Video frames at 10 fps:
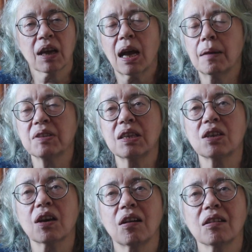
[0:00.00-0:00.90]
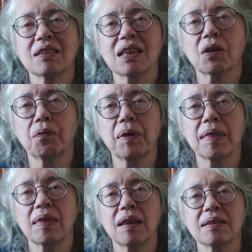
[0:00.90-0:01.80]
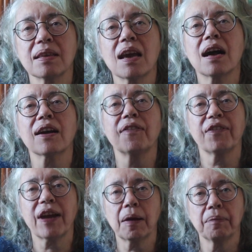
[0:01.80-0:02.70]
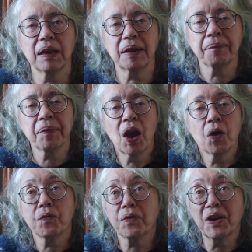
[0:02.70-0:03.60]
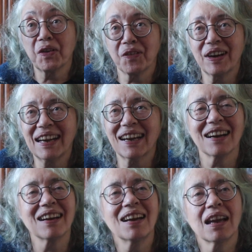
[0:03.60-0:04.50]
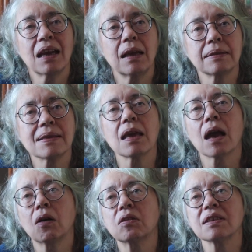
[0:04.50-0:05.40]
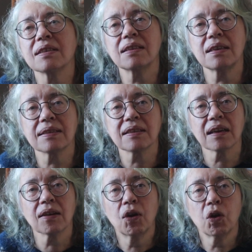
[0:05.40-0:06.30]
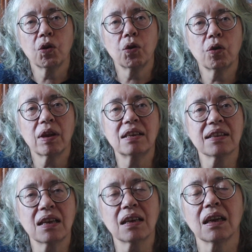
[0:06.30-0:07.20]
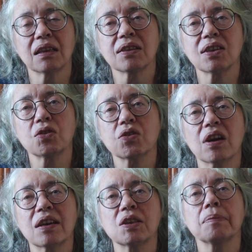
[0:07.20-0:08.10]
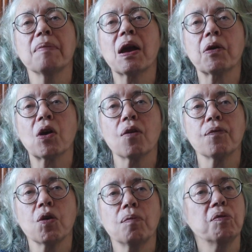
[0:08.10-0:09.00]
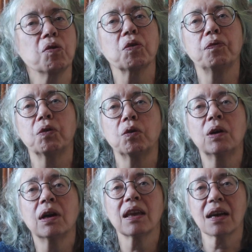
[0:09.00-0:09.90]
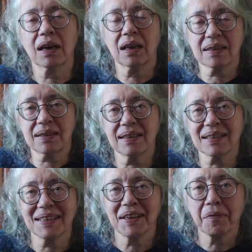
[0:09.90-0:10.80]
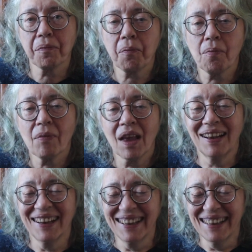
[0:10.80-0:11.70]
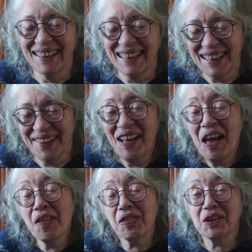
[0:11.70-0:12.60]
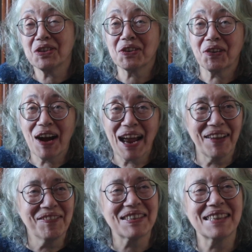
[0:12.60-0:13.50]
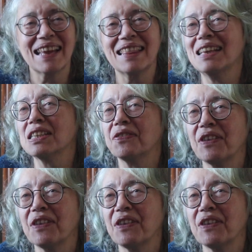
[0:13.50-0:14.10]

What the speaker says: comes into contact with this young family. Frederica is the eldest sister who is in London trying to marry off her beautiful younger sister. The scrapes that this